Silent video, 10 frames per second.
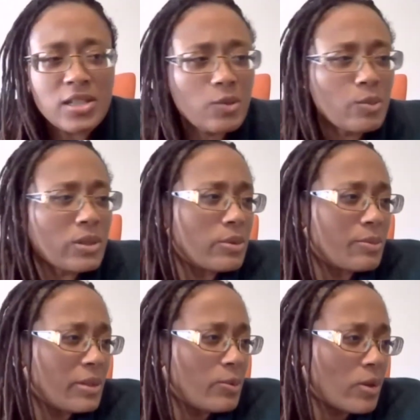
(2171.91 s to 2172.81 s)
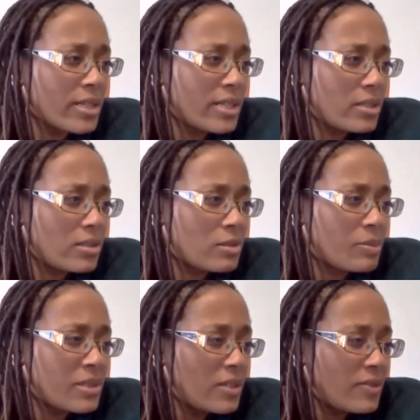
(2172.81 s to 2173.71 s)
so we would be working
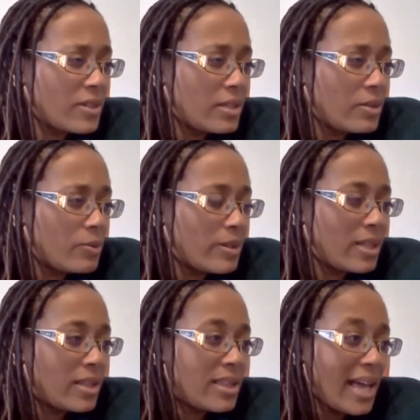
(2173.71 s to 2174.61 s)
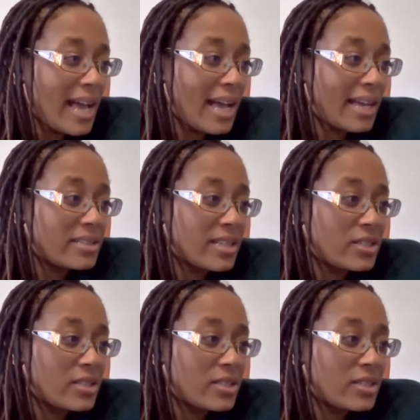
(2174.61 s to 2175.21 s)
specifically with that